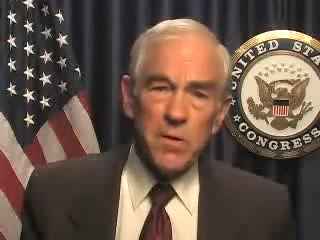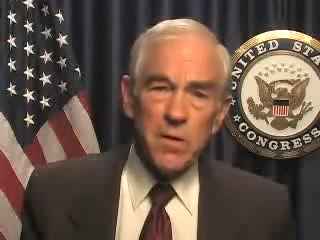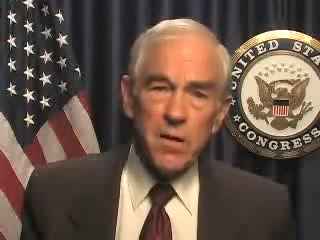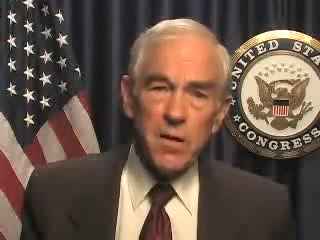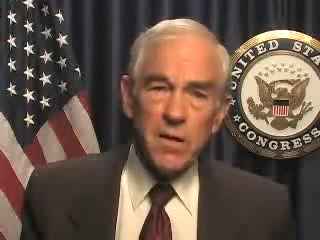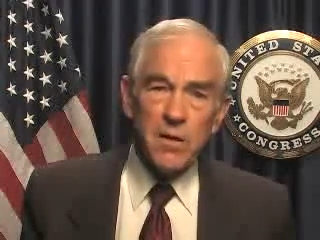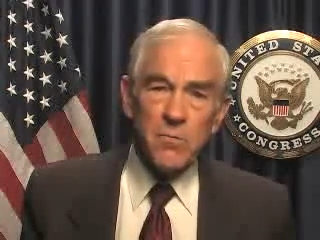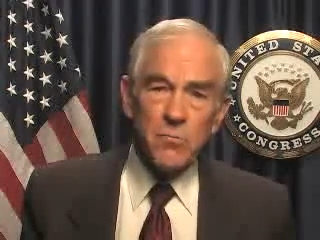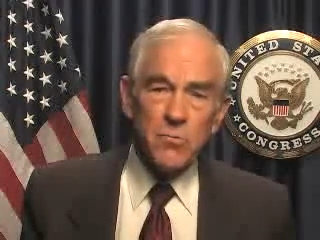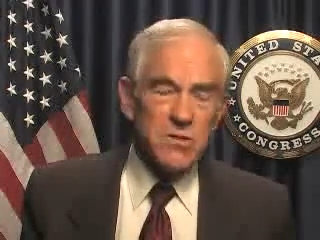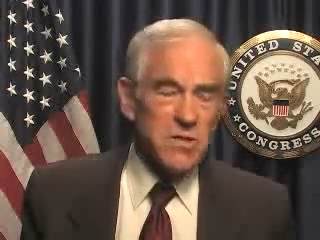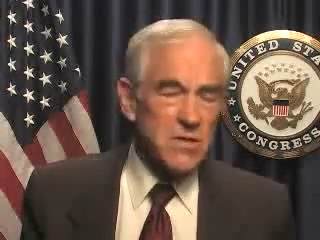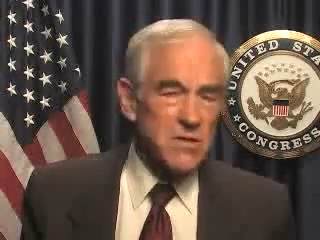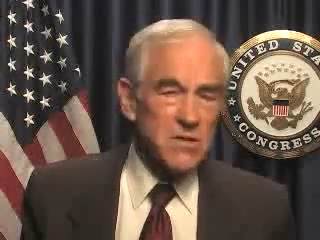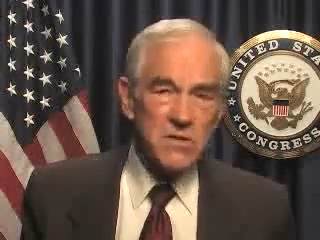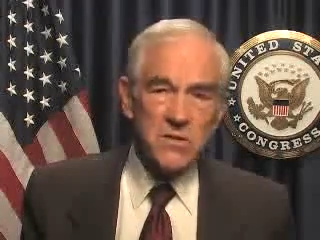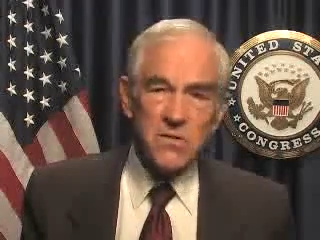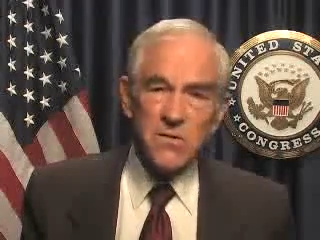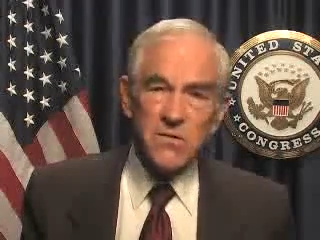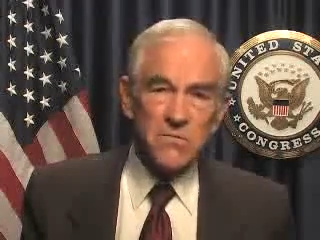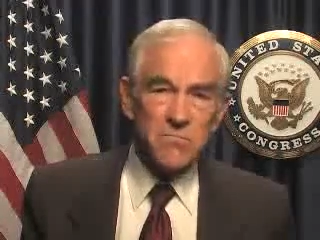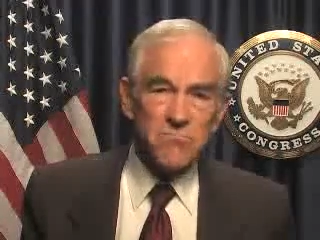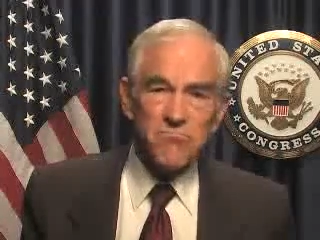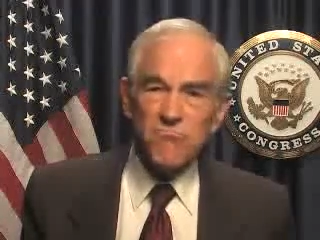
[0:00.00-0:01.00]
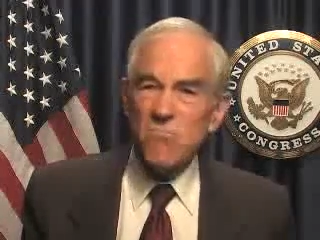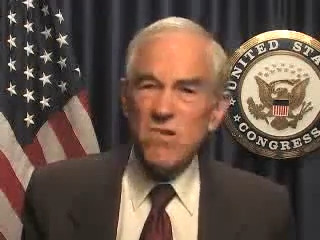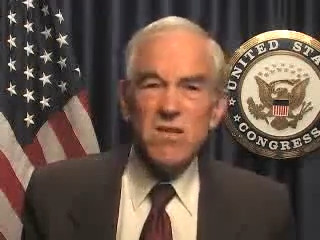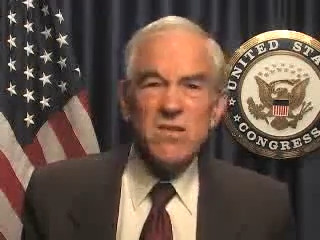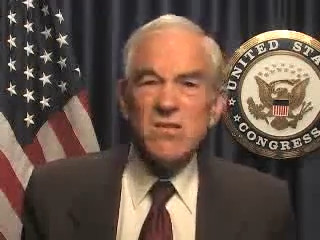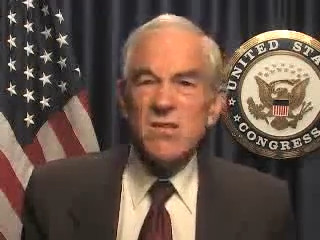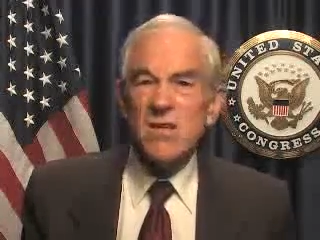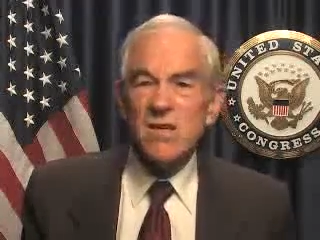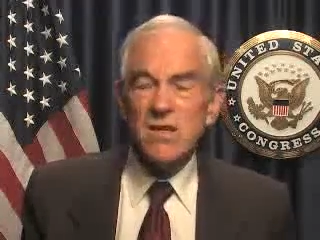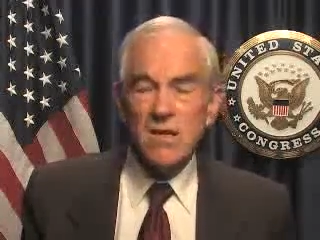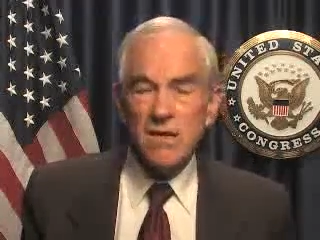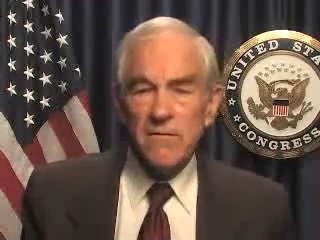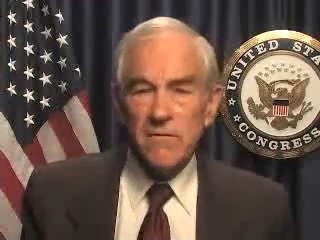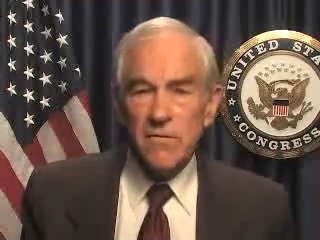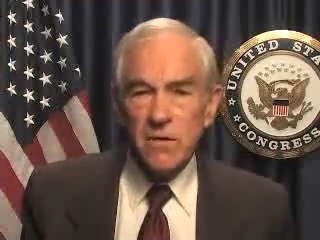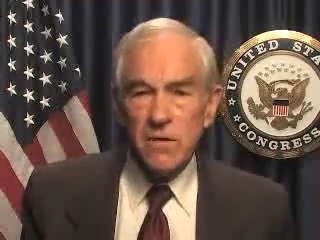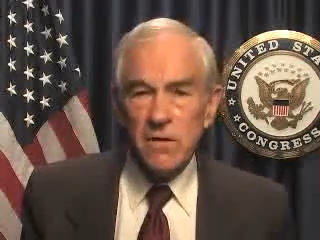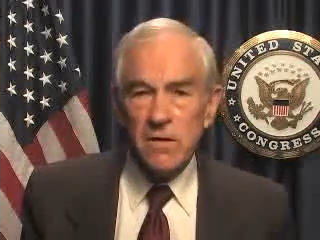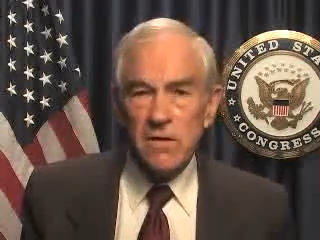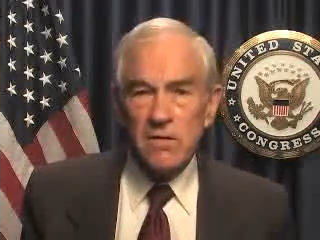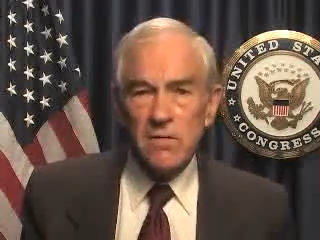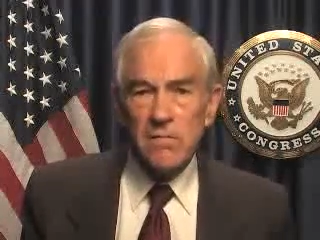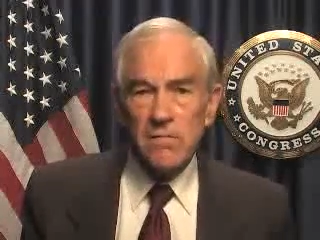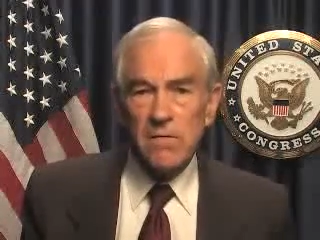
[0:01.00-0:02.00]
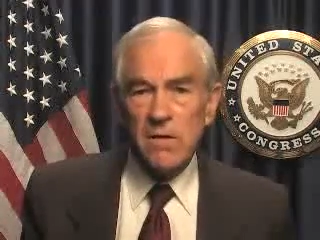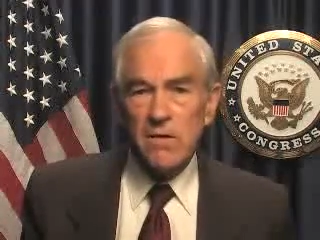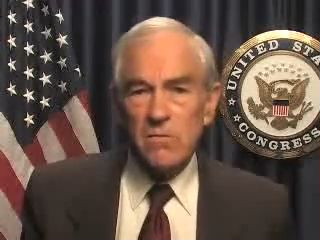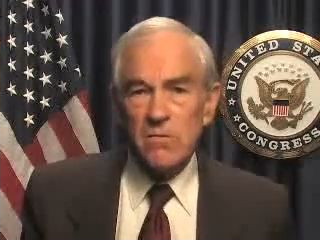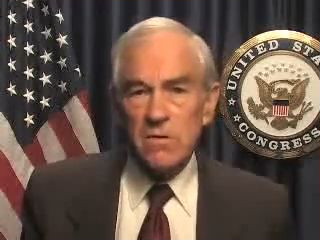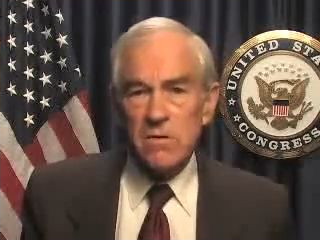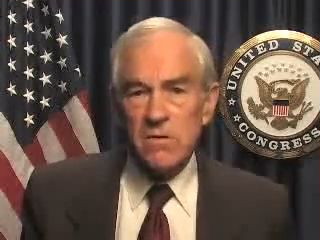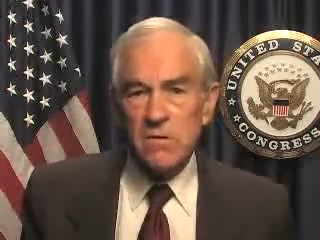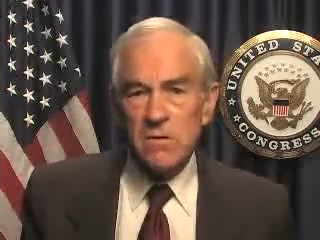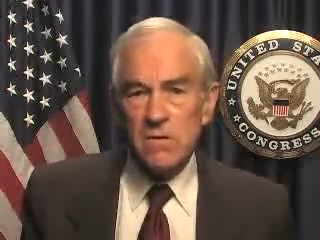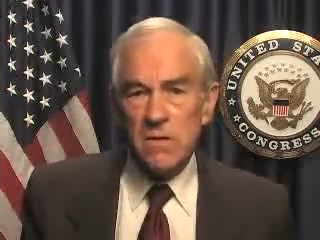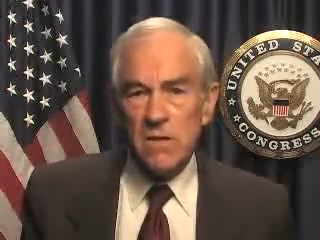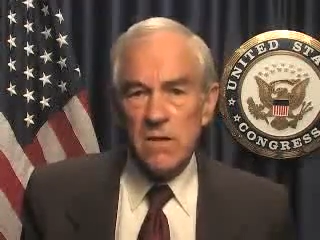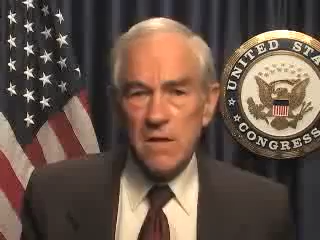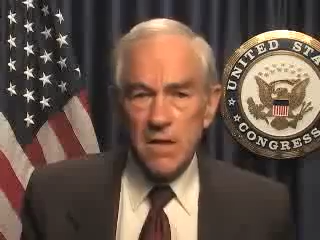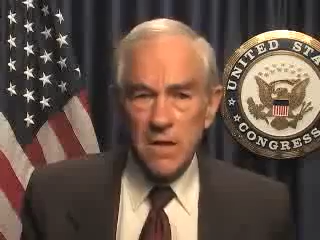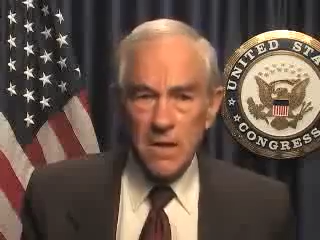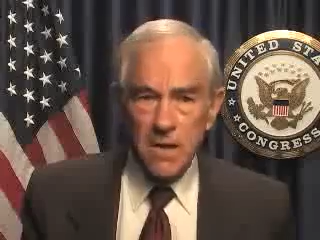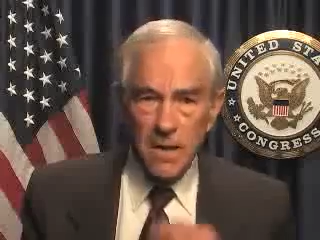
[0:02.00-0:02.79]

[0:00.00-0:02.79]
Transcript: It was considered insignificant. It was